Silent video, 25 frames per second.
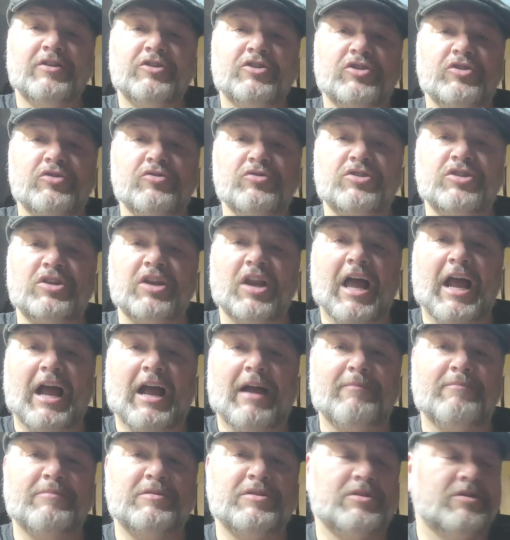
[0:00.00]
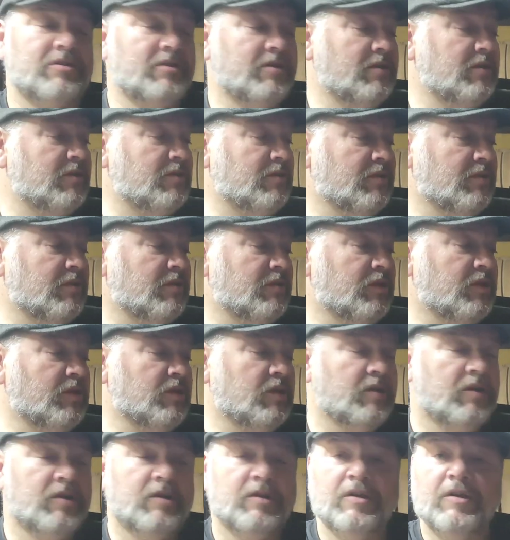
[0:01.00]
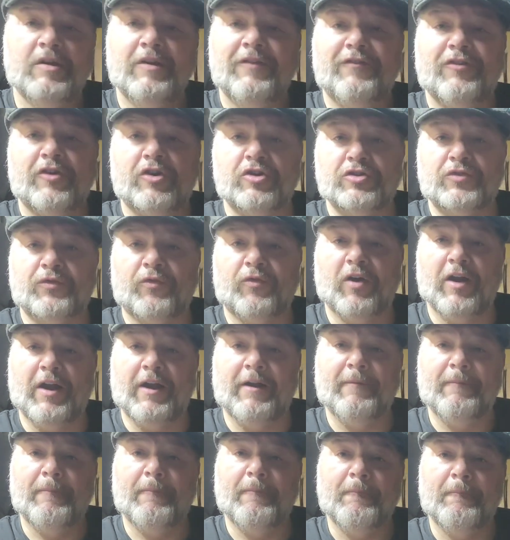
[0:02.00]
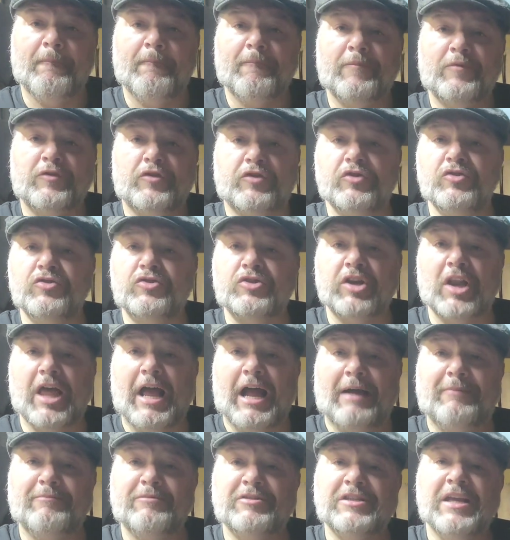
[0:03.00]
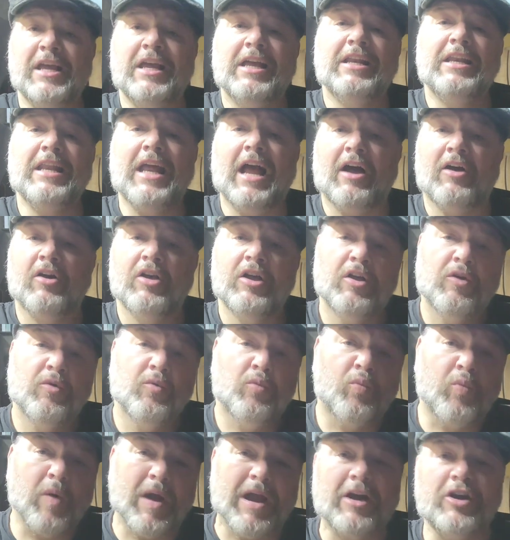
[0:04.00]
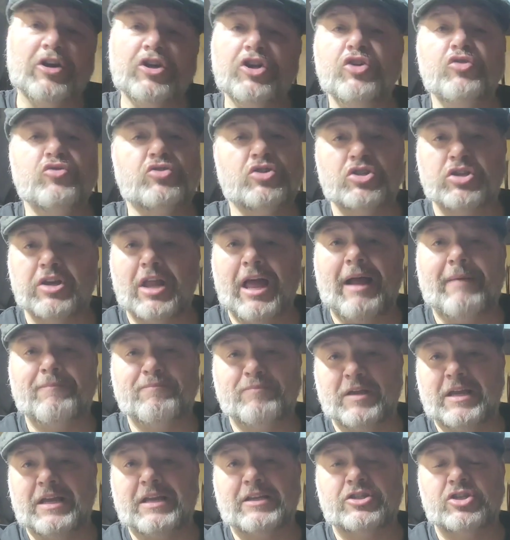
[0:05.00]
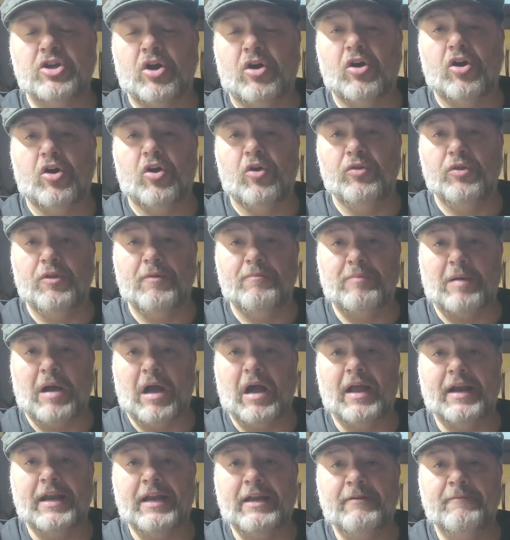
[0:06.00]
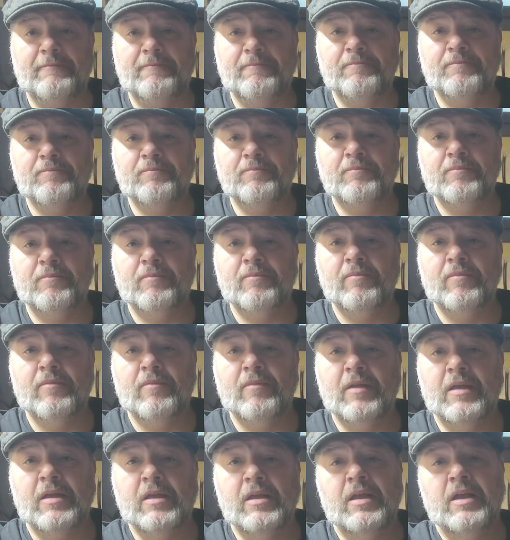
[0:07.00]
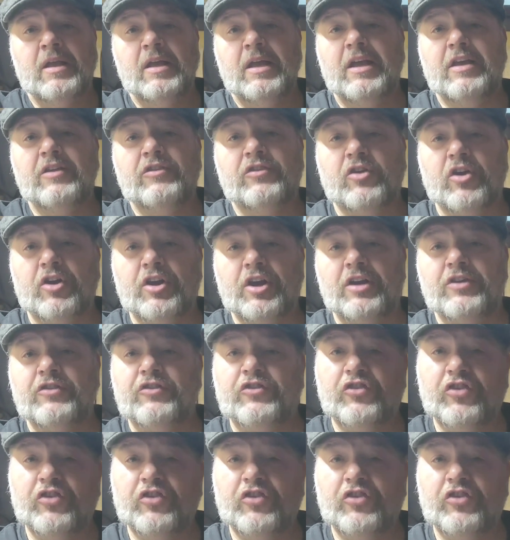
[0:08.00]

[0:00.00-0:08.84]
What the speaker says: 2 slaps. 1st fret. 2 slaps. Now, where you slap the guitar on the body is going to